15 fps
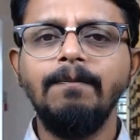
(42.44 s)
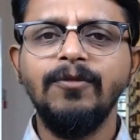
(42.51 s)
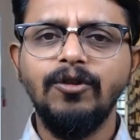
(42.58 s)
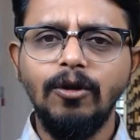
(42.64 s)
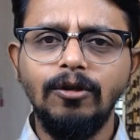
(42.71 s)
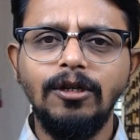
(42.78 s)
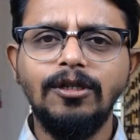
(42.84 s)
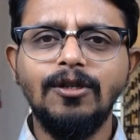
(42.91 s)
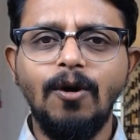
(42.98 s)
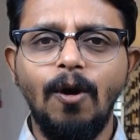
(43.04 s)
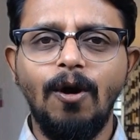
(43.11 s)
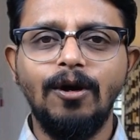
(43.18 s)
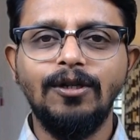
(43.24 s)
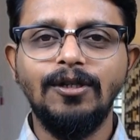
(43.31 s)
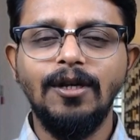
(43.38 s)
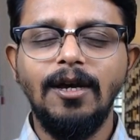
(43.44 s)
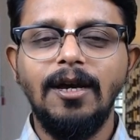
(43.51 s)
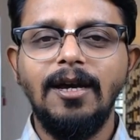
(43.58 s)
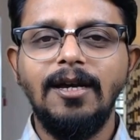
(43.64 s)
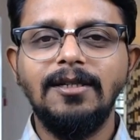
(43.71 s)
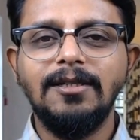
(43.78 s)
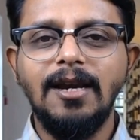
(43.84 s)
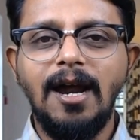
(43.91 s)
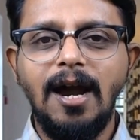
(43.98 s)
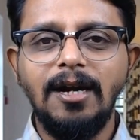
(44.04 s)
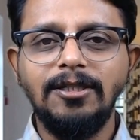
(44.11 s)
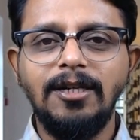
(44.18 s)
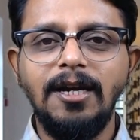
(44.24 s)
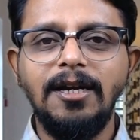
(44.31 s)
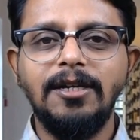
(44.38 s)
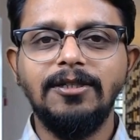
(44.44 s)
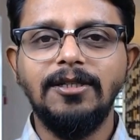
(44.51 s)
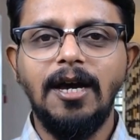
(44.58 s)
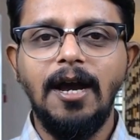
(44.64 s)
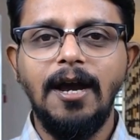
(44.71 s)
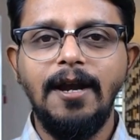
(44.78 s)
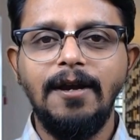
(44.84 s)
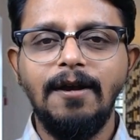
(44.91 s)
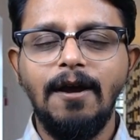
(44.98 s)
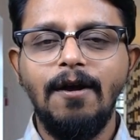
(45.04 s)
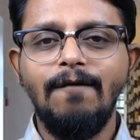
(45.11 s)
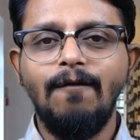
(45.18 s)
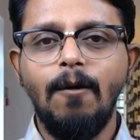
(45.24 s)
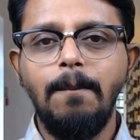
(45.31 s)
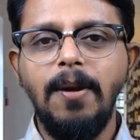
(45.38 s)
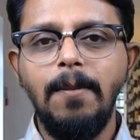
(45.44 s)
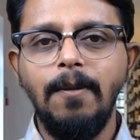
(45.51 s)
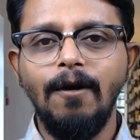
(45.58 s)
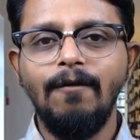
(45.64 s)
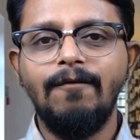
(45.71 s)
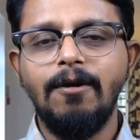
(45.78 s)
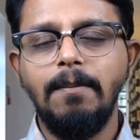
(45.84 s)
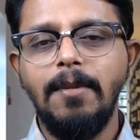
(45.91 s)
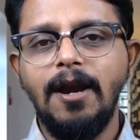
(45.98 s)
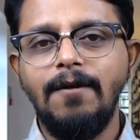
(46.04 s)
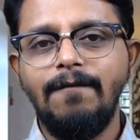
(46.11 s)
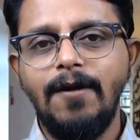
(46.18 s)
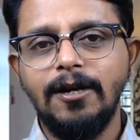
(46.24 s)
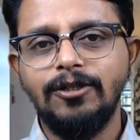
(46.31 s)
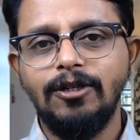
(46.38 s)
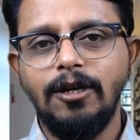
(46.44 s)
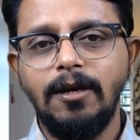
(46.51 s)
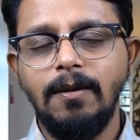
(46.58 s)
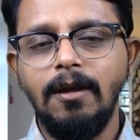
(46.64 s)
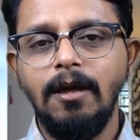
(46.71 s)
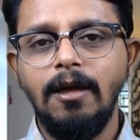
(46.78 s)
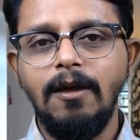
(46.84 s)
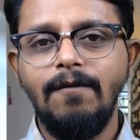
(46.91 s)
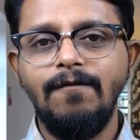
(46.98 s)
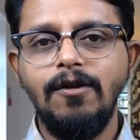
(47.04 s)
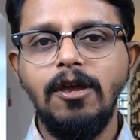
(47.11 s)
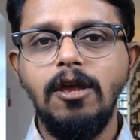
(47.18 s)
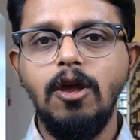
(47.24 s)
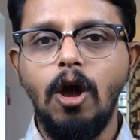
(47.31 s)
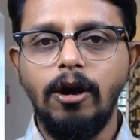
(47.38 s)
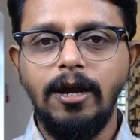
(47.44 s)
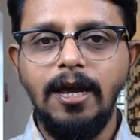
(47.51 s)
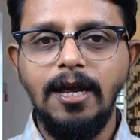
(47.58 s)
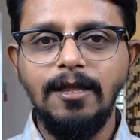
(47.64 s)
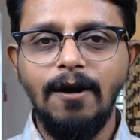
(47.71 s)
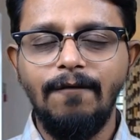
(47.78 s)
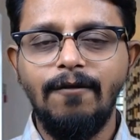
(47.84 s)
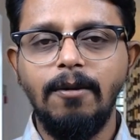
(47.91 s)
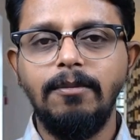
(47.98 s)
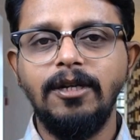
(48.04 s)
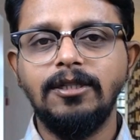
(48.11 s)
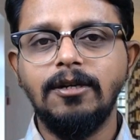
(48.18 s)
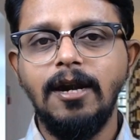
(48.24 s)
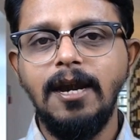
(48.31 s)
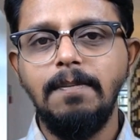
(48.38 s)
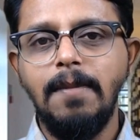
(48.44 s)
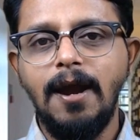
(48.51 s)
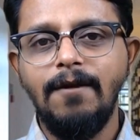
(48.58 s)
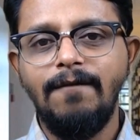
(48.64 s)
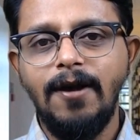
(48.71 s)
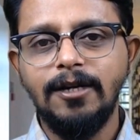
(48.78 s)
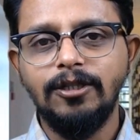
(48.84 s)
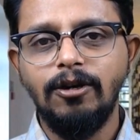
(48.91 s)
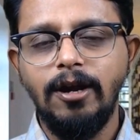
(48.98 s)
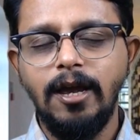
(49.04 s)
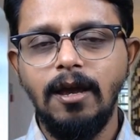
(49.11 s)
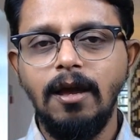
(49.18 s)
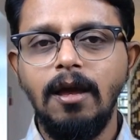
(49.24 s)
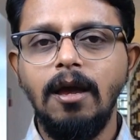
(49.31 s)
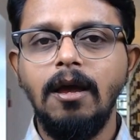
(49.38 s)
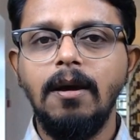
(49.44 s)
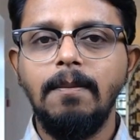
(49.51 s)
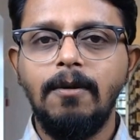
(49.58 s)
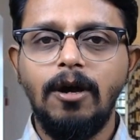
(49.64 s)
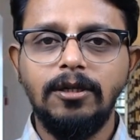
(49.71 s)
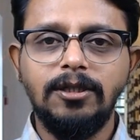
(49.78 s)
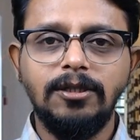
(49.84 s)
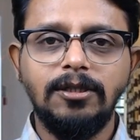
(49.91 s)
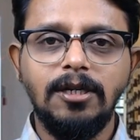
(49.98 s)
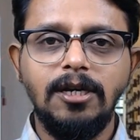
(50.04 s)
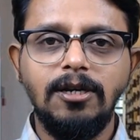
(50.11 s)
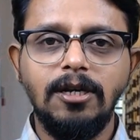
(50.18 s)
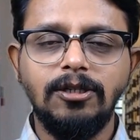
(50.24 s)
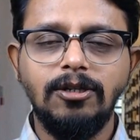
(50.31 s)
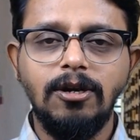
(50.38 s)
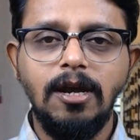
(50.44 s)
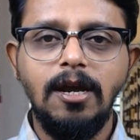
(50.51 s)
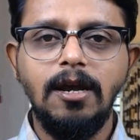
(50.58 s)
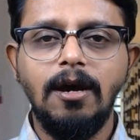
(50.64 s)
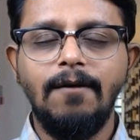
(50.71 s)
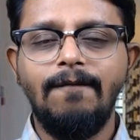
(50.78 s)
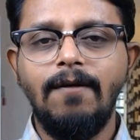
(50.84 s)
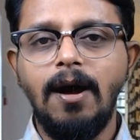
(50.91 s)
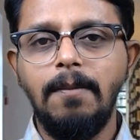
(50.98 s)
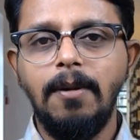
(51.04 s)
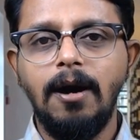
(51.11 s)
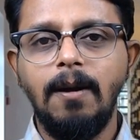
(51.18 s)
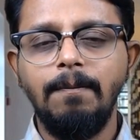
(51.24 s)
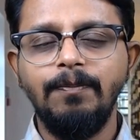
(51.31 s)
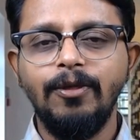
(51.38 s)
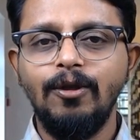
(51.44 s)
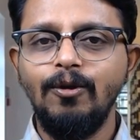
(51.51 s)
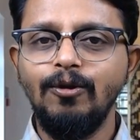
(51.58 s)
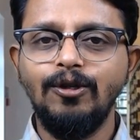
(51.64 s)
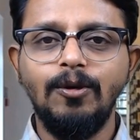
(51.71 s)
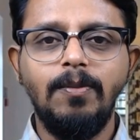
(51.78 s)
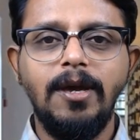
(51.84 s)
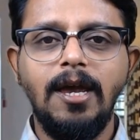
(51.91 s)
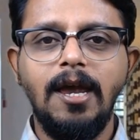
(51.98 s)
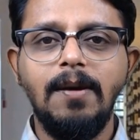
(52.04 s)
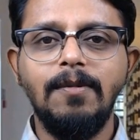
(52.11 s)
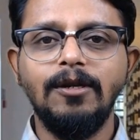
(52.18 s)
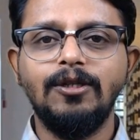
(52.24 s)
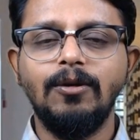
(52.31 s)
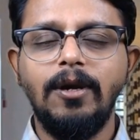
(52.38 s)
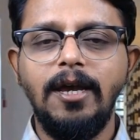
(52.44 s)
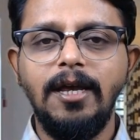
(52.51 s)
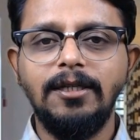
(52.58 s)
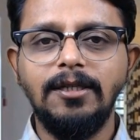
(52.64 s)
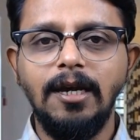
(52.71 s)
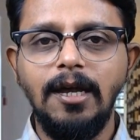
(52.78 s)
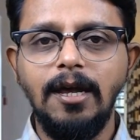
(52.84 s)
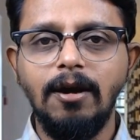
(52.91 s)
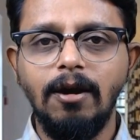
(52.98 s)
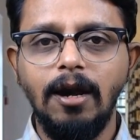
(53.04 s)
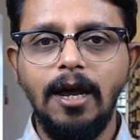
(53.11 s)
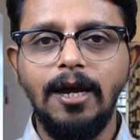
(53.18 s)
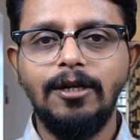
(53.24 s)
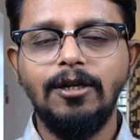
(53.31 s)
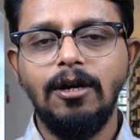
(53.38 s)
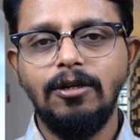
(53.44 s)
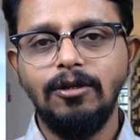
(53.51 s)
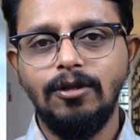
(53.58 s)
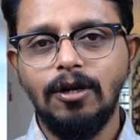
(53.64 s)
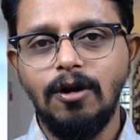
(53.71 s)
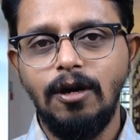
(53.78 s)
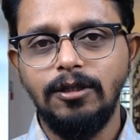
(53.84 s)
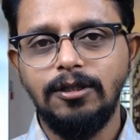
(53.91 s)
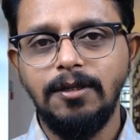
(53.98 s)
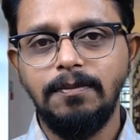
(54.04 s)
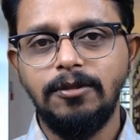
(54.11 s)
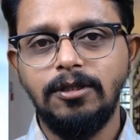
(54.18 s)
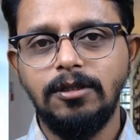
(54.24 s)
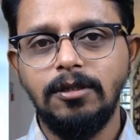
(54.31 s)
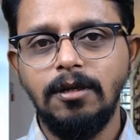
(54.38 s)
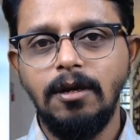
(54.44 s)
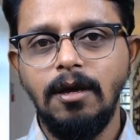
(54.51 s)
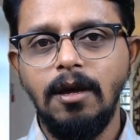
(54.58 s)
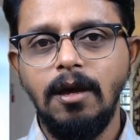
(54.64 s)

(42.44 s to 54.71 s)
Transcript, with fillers: So this course is largely designed for people from manufacturing. You're either from discrete manufacturing, process industry, or pharma, you should be able to easily relate to the concepts.